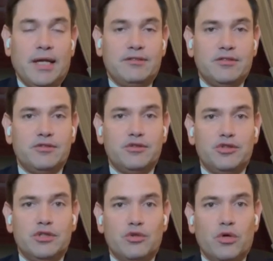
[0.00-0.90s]
In essence,
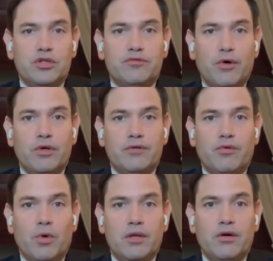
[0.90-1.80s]
Georgia's voting
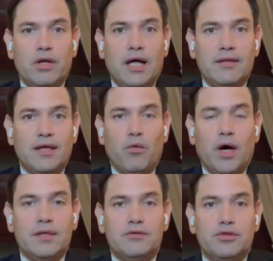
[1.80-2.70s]
for whether or not they
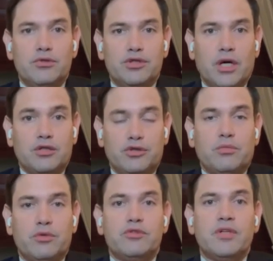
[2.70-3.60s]
want two Chuck
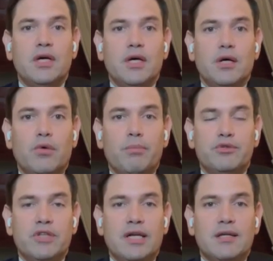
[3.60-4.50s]
Schumers
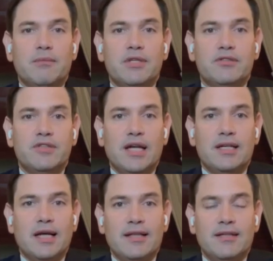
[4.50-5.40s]
representing them in the
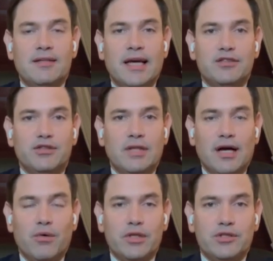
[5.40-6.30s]
Senate. I think the answer to
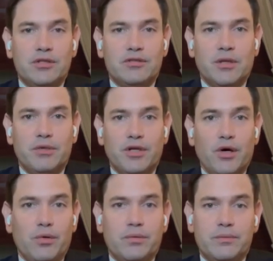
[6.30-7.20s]
that question is going to be
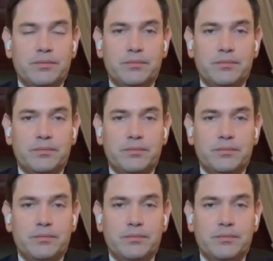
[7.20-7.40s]
no.